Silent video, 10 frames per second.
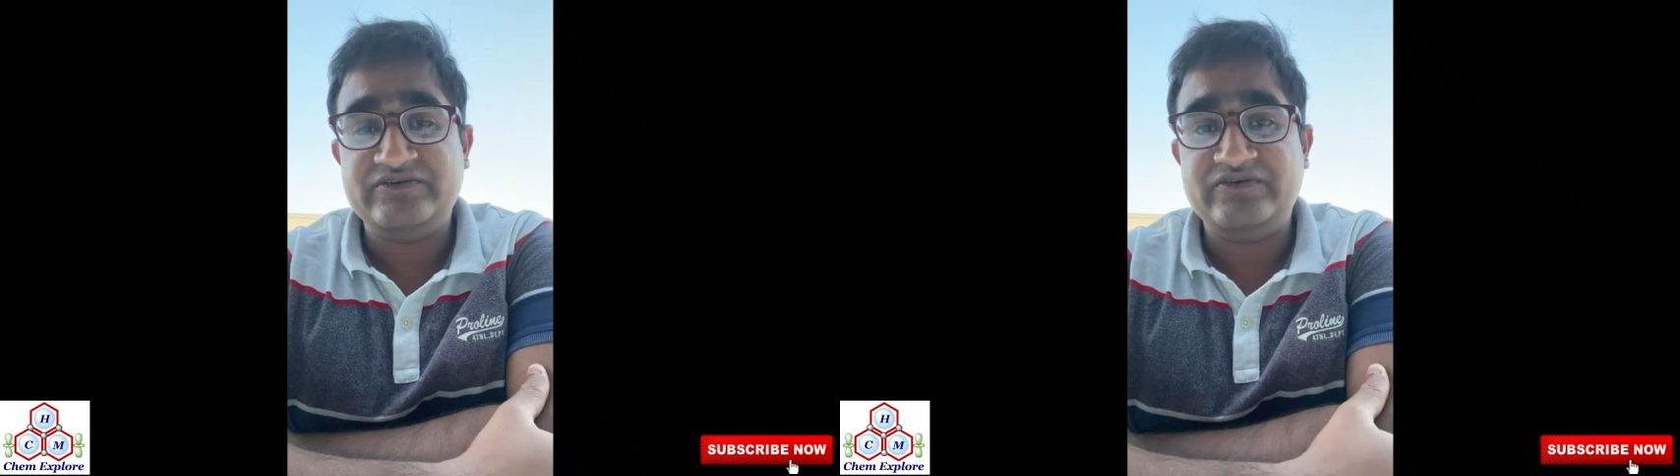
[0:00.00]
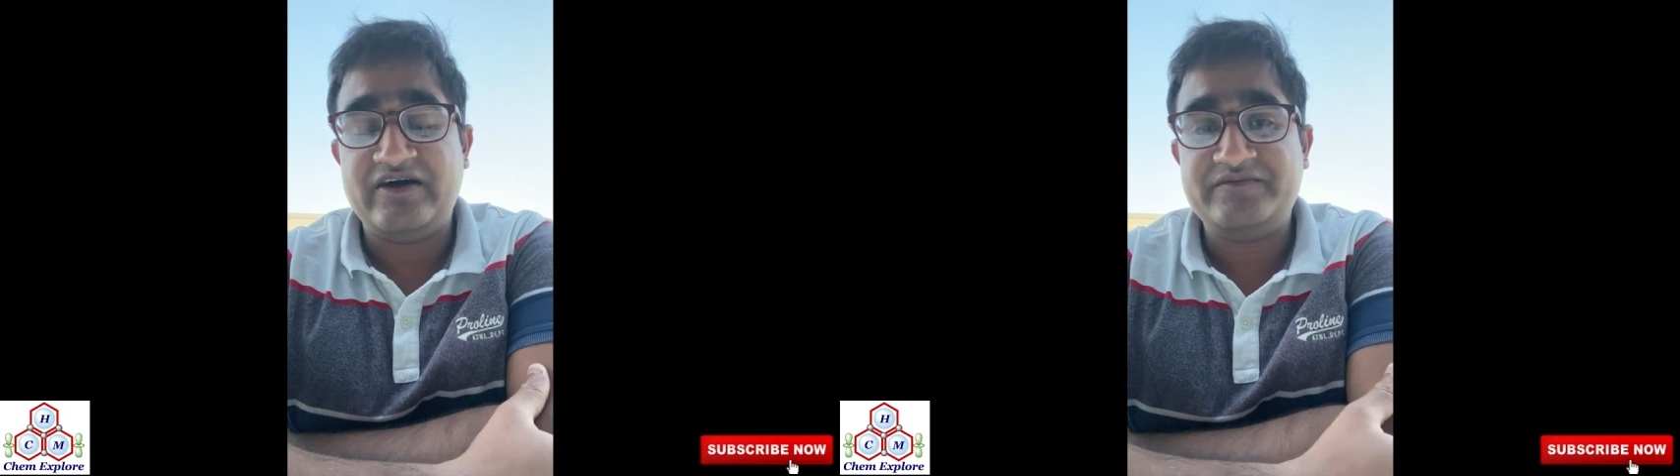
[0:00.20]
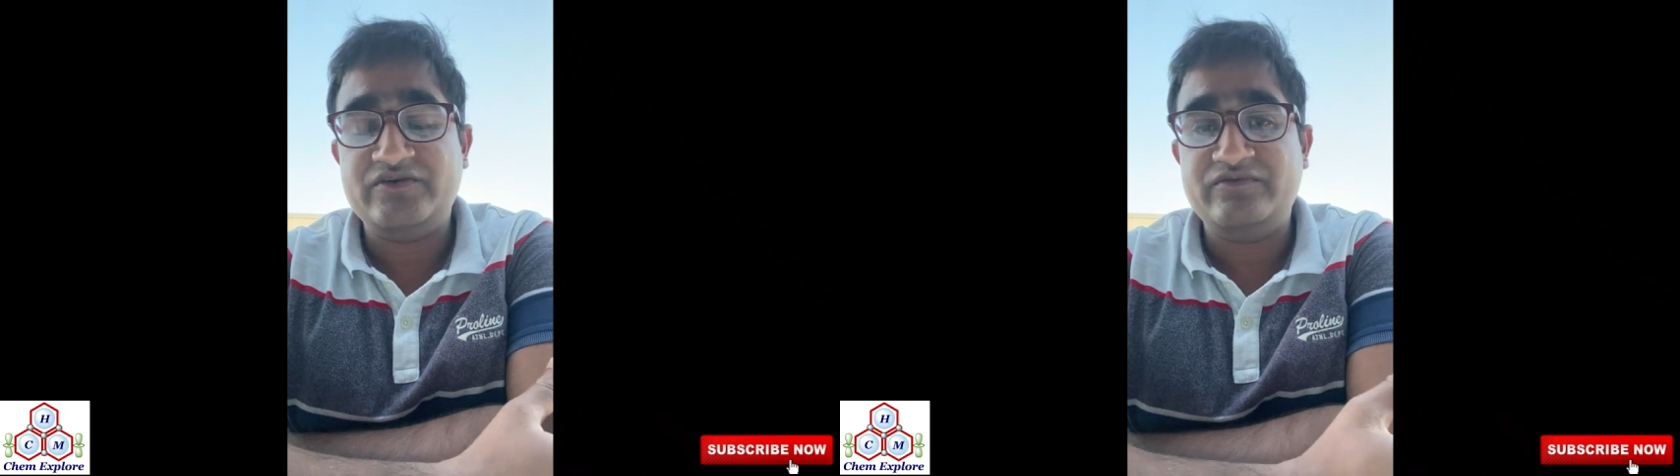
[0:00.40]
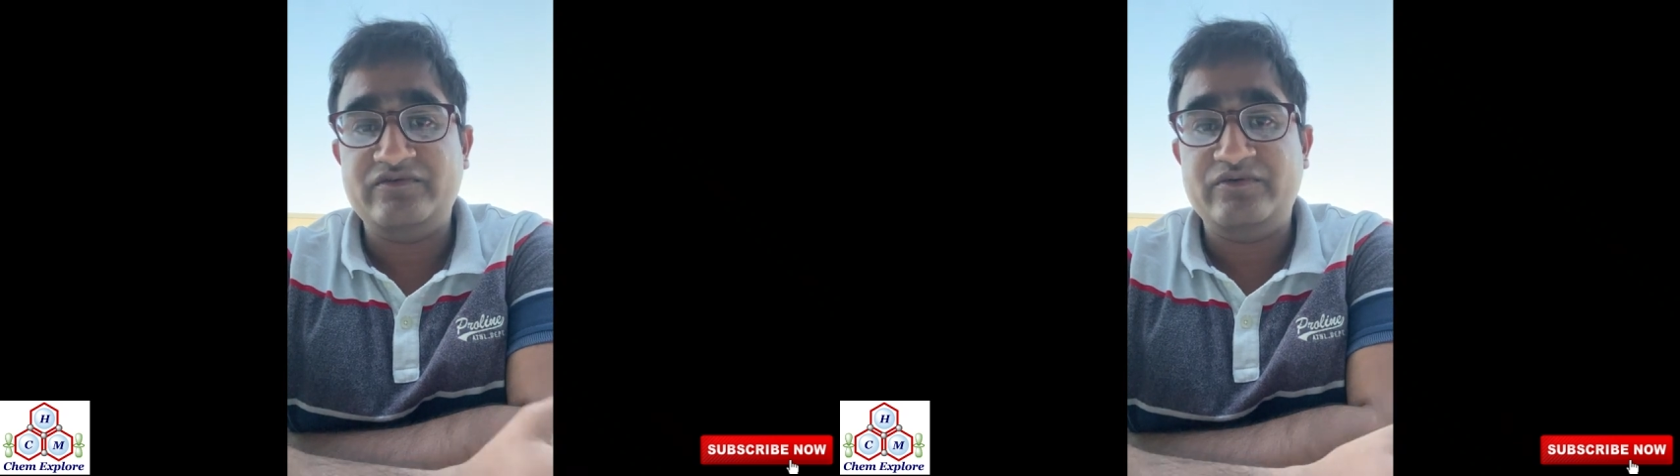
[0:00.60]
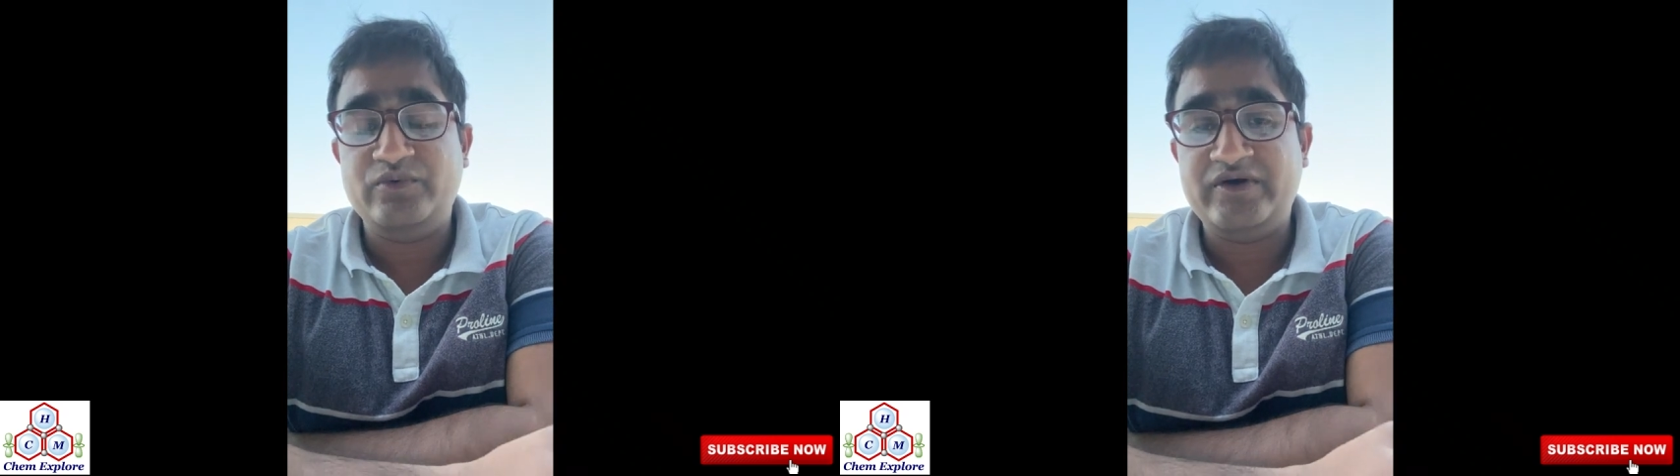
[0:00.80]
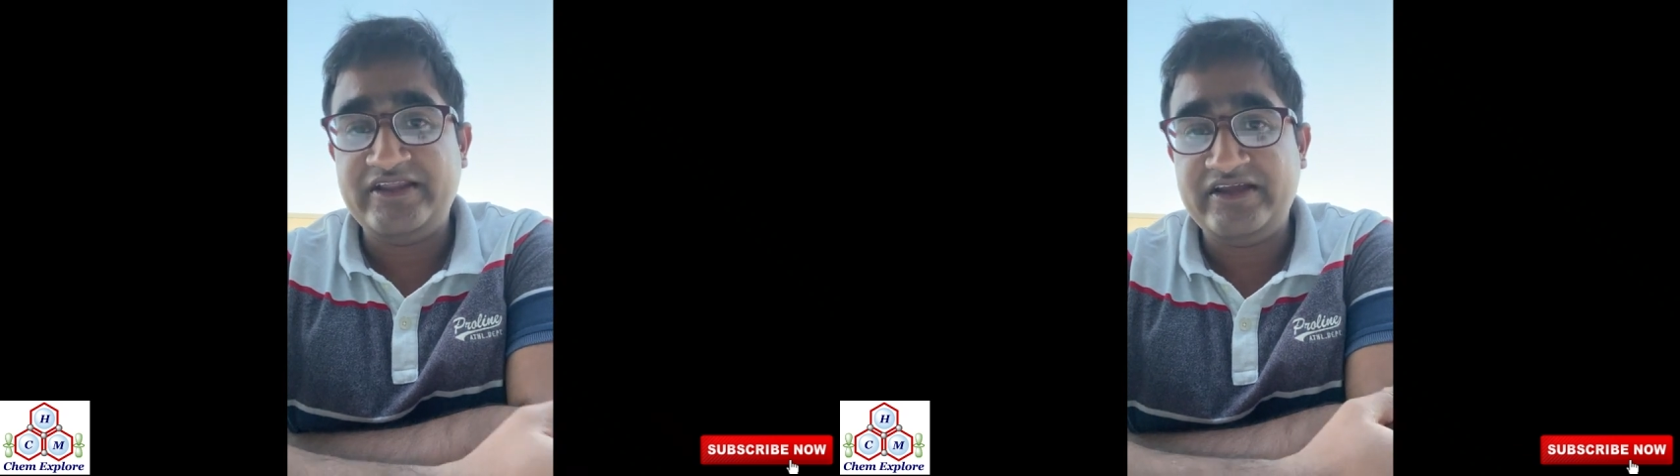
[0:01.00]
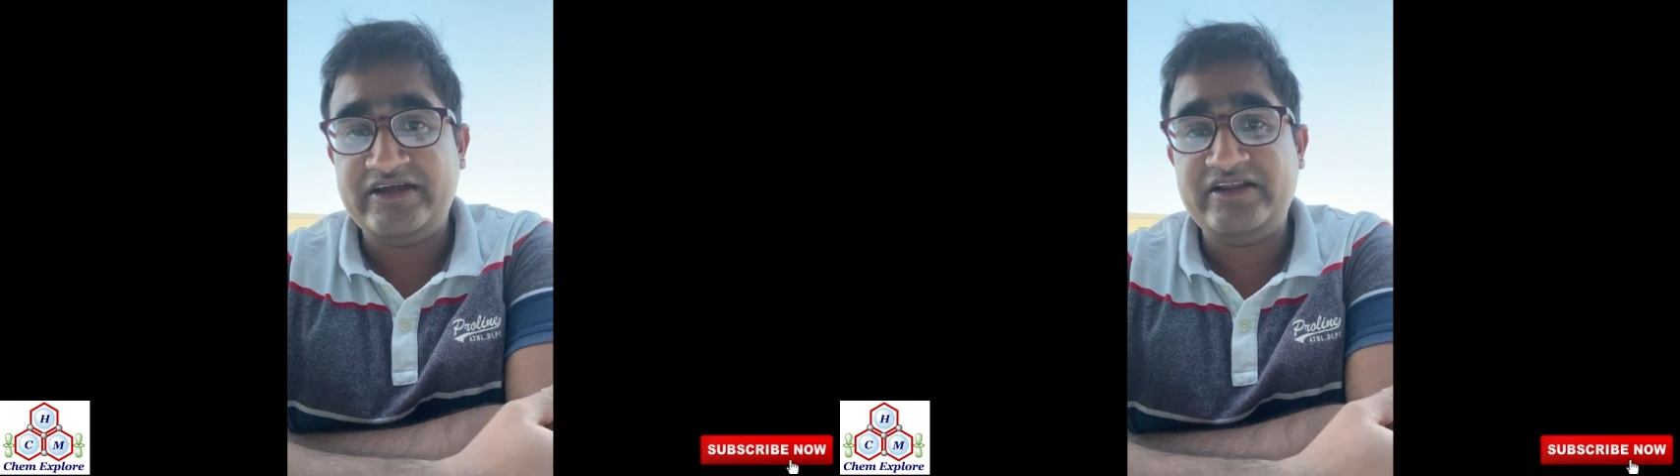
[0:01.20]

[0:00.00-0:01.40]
after 1 year you